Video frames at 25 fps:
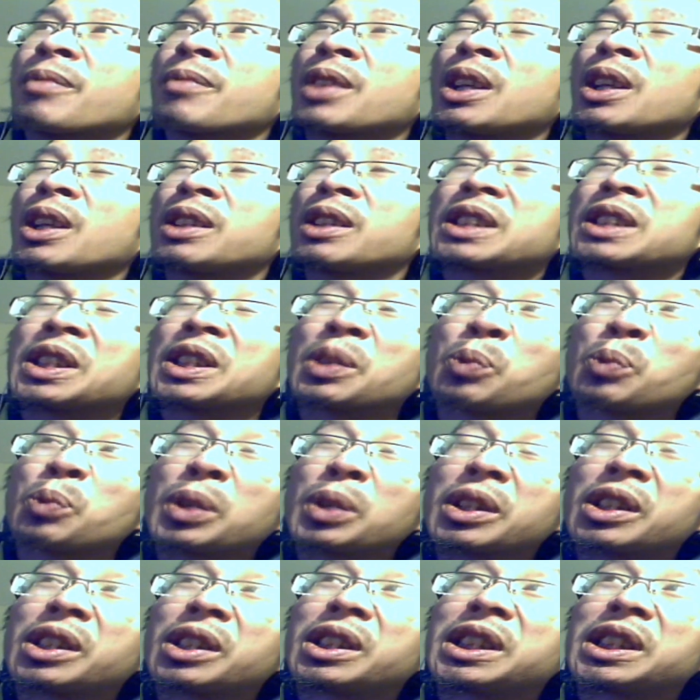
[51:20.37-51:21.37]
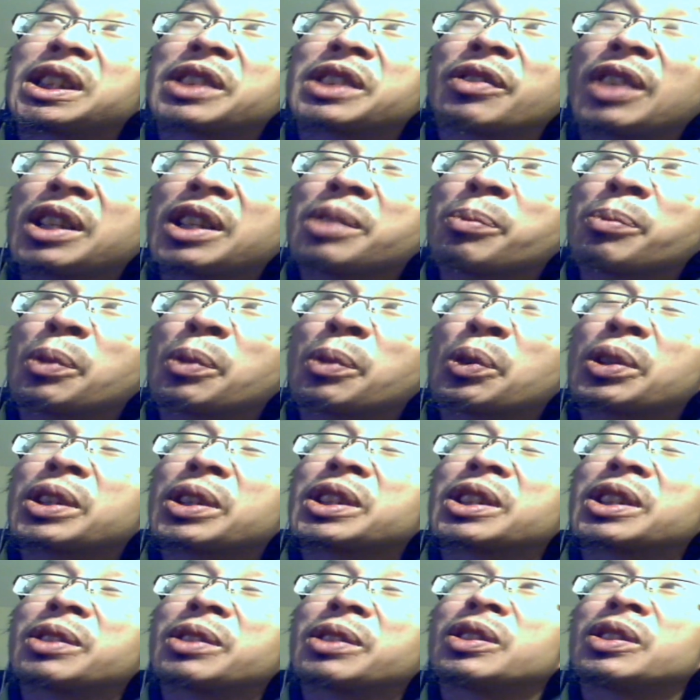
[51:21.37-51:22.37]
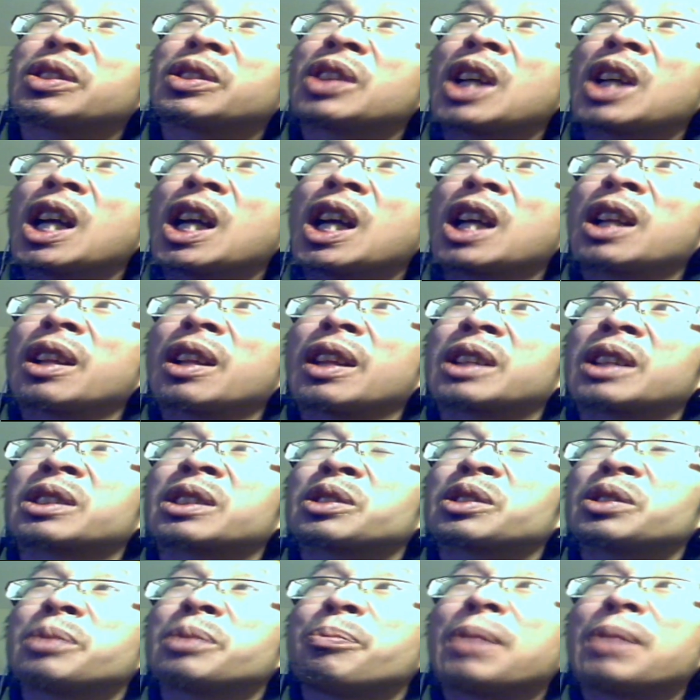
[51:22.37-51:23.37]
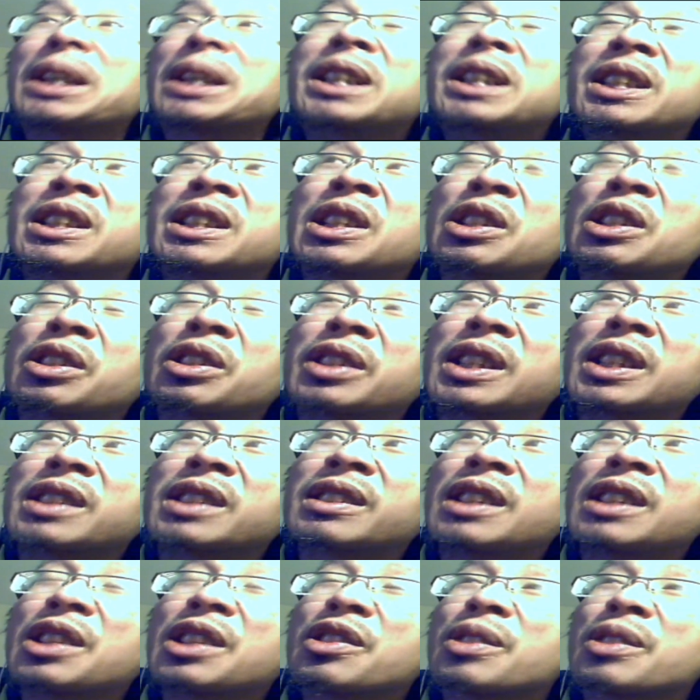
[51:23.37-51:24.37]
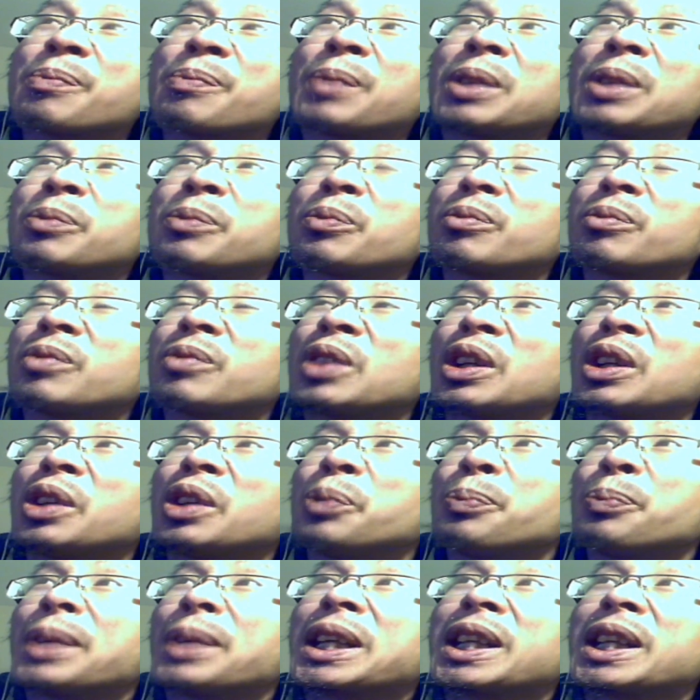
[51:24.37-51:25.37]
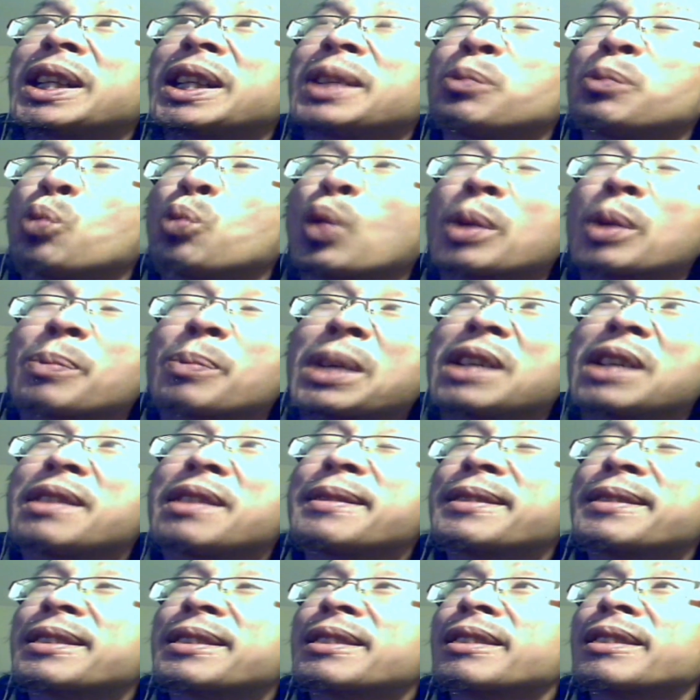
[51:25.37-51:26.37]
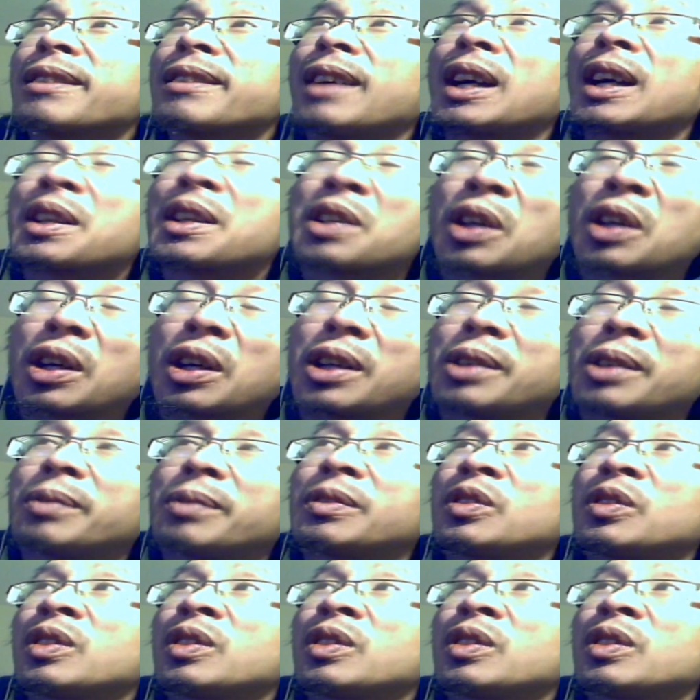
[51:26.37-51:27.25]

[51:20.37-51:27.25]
Because in the winter, it's very important to not only make it to your destination, but make it in one piece, unharmed.